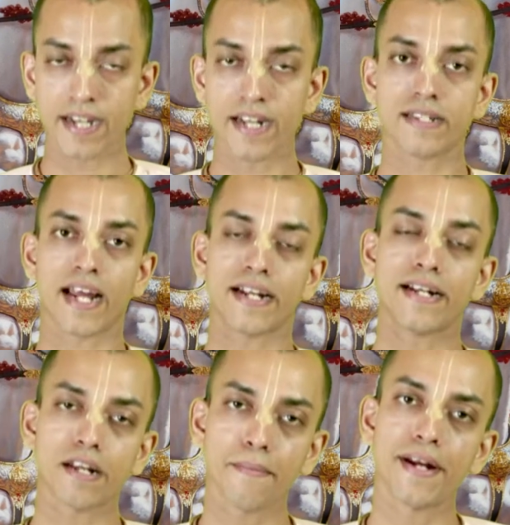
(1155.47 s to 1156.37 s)
And in that
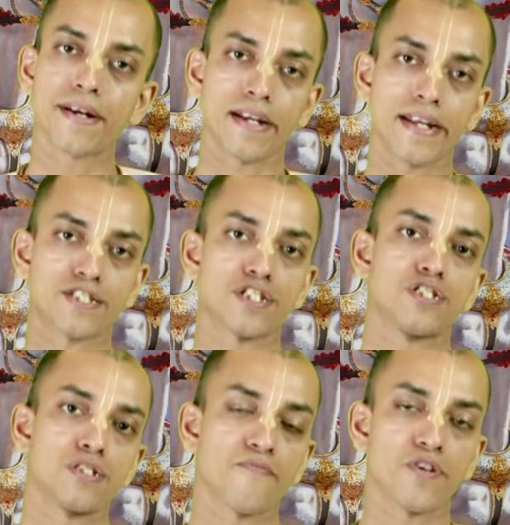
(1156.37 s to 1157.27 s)
intimate
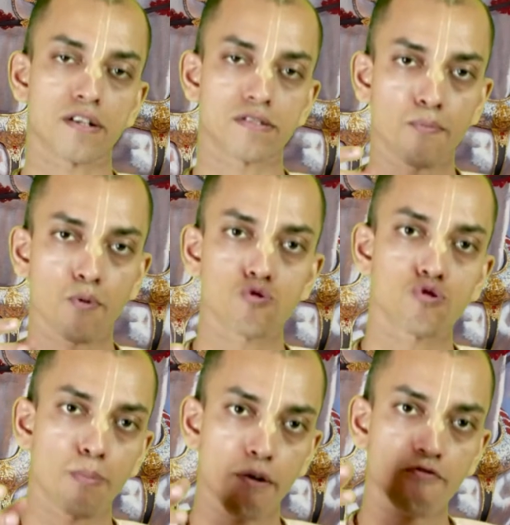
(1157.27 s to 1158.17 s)
relationship, we are
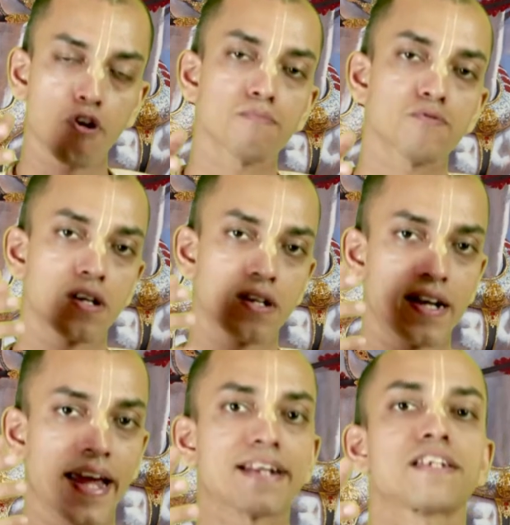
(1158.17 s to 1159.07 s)
supposed to perform
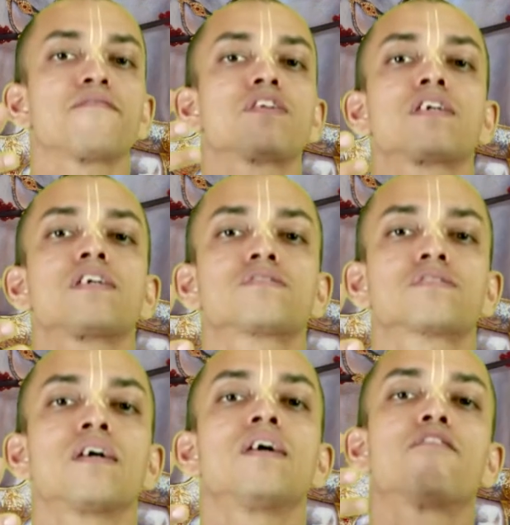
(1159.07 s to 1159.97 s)
certain
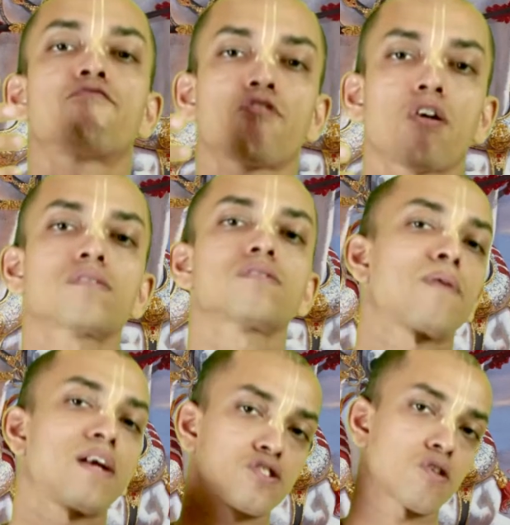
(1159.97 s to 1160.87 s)
activities for
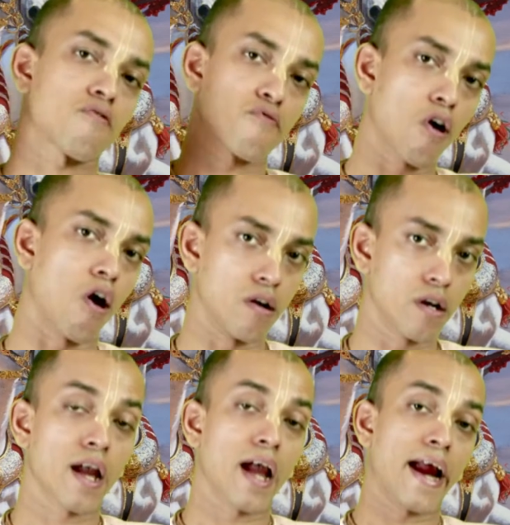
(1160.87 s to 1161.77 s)
the pleasure of
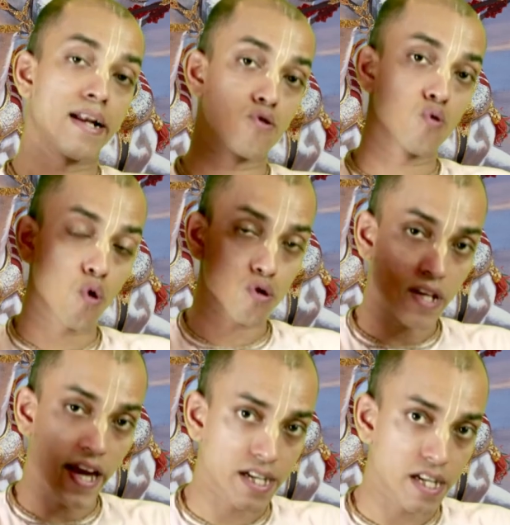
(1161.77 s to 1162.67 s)
God. And
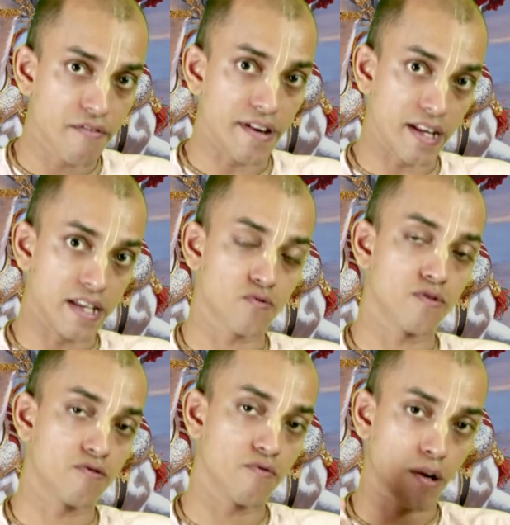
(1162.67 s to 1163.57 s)
those
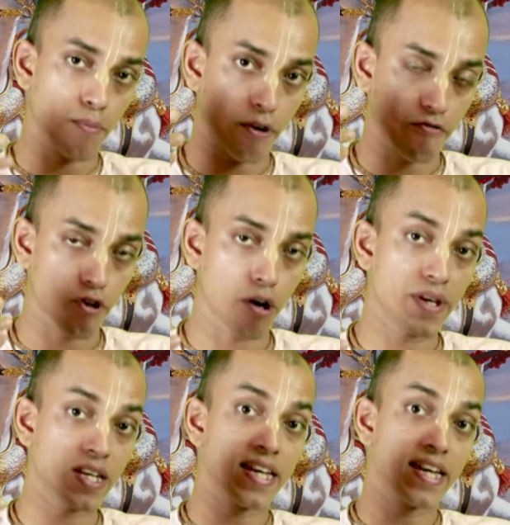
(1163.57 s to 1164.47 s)
activities which we are
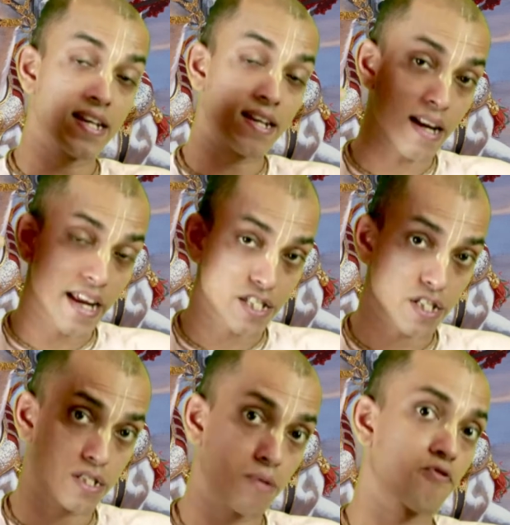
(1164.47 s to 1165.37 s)
performing in
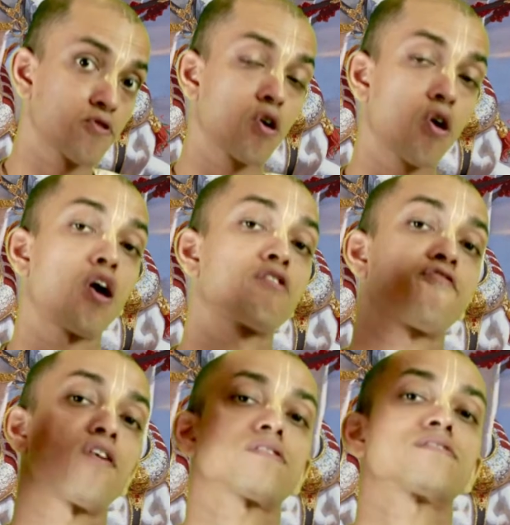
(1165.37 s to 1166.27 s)
relationship with
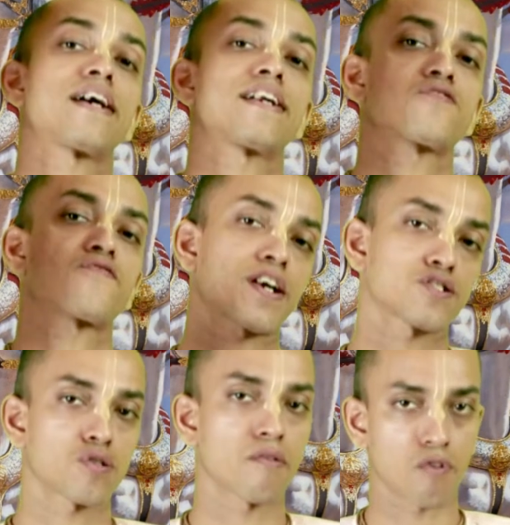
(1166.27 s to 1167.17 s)
God for the
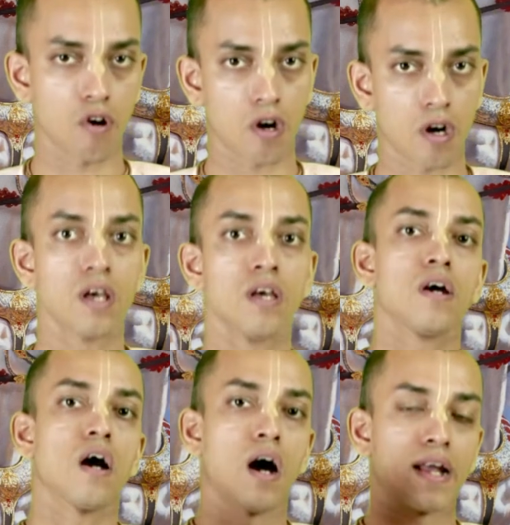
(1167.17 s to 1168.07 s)
satisfaction of God
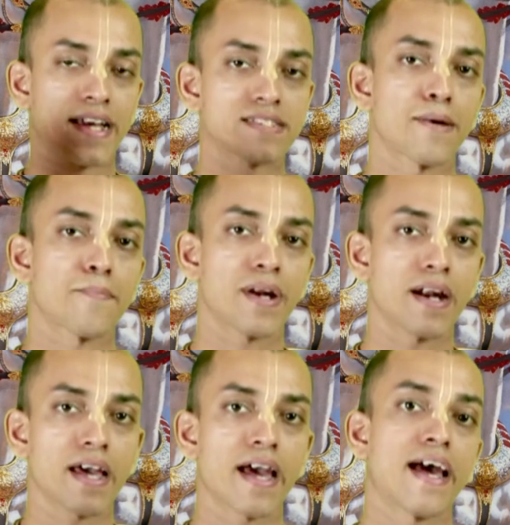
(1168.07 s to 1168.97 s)
are
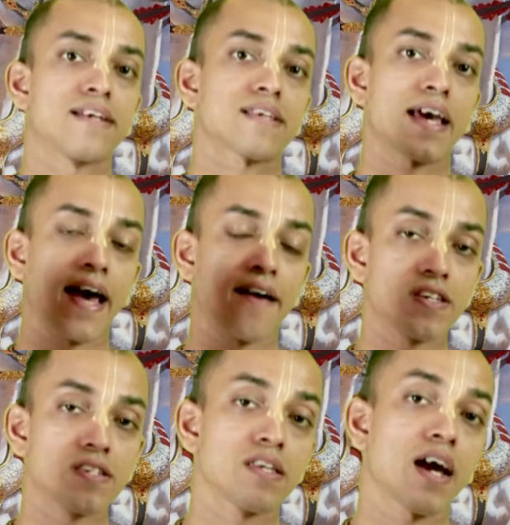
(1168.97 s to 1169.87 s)
accepted as
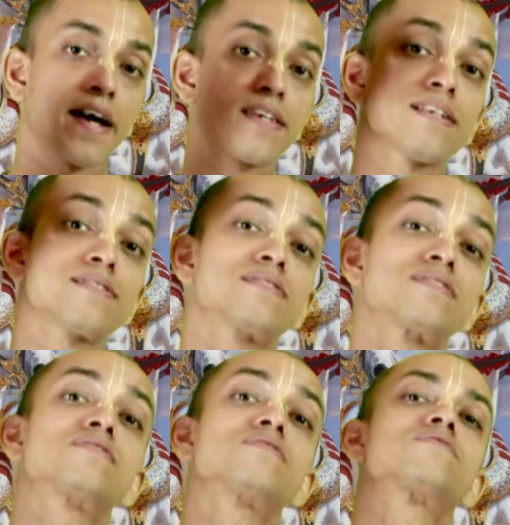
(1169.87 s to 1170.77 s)
having the
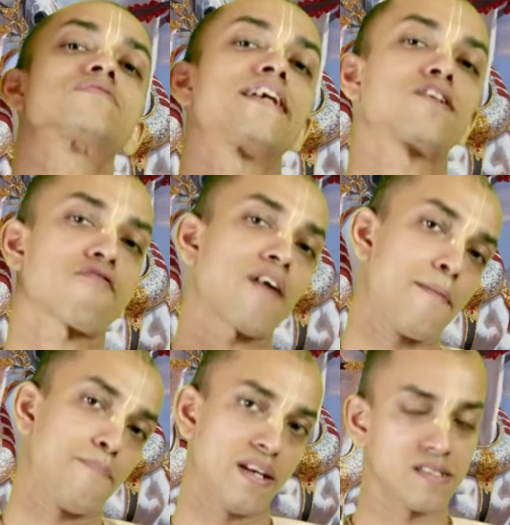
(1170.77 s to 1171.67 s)
highest state of
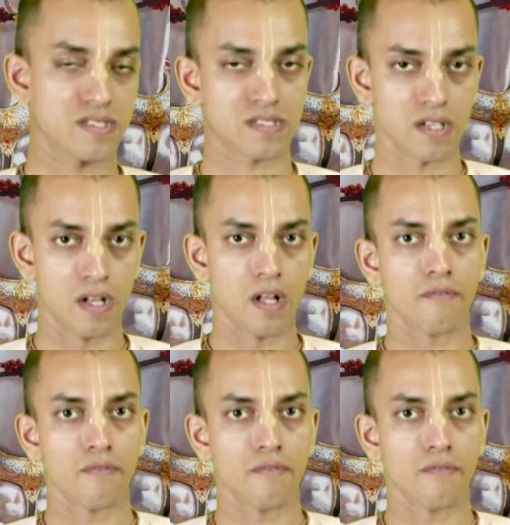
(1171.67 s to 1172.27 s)
happiness.